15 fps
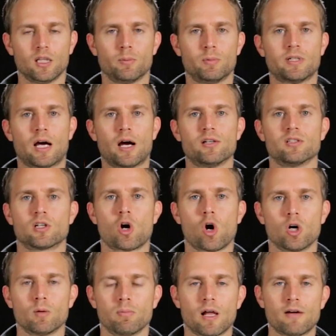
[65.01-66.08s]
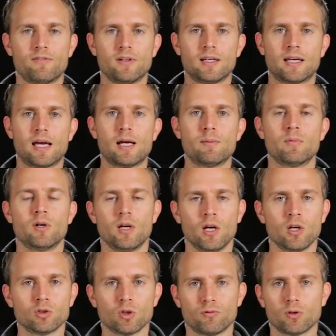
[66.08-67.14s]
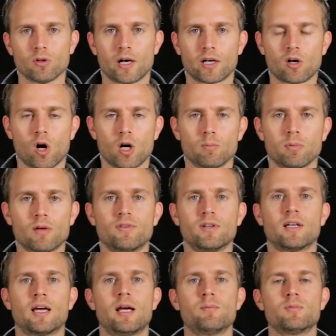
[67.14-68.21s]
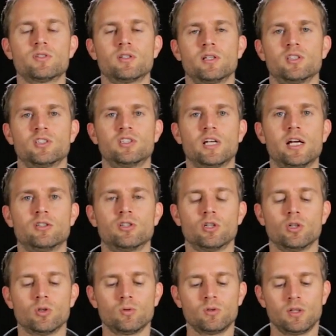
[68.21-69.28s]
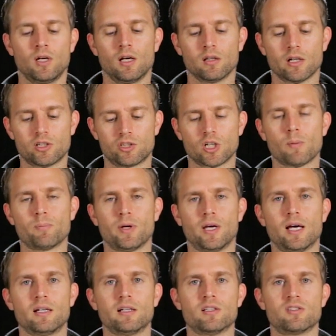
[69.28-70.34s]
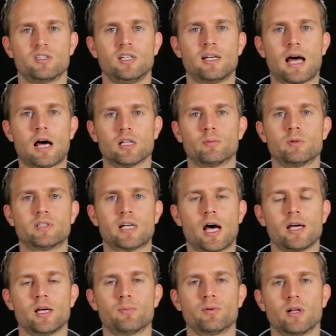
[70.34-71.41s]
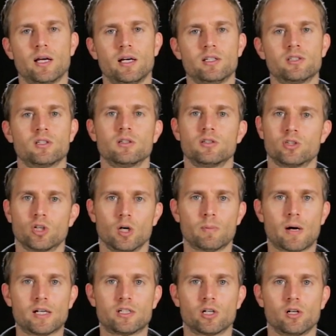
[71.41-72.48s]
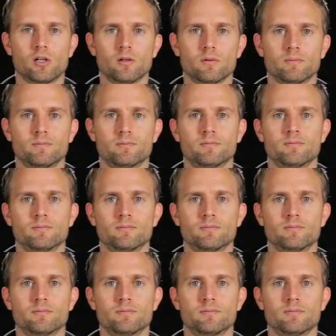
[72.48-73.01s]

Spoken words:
Libertalia is a card bluffing game, so if you like card bluffing games, stay tuned. Let's jump in and see how Libertalia plays turn by turn.